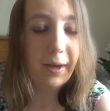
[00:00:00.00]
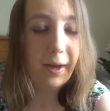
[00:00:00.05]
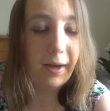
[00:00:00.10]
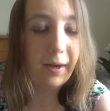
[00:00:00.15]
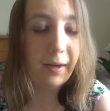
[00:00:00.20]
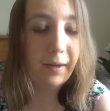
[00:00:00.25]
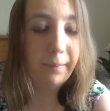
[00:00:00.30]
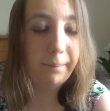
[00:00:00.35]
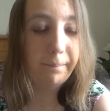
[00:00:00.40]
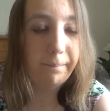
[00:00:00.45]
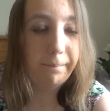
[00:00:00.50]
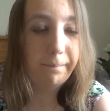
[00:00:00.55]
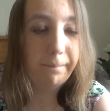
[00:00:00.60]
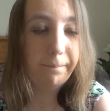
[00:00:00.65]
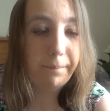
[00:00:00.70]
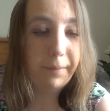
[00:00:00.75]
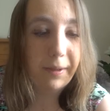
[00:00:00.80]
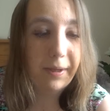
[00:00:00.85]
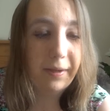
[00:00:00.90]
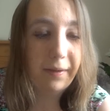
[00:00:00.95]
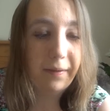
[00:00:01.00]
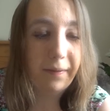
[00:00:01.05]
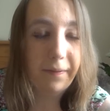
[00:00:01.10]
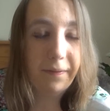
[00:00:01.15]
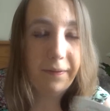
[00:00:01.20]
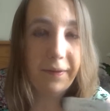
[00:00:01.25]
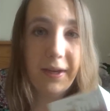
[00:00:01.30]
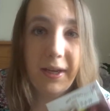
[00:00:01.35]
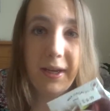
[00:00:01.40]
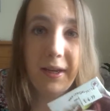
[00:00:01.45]
But
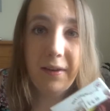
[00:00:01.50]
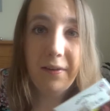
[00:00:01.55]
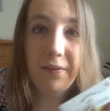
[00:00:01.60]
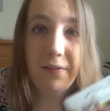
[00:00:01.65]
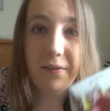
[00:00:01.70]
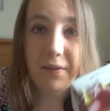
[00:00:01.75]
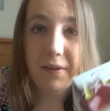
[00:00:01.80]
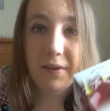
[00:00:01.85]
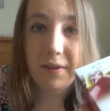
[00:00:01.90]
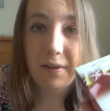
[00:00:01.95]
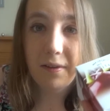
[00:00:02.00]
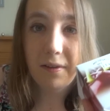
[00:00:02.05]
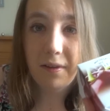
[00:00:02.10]
these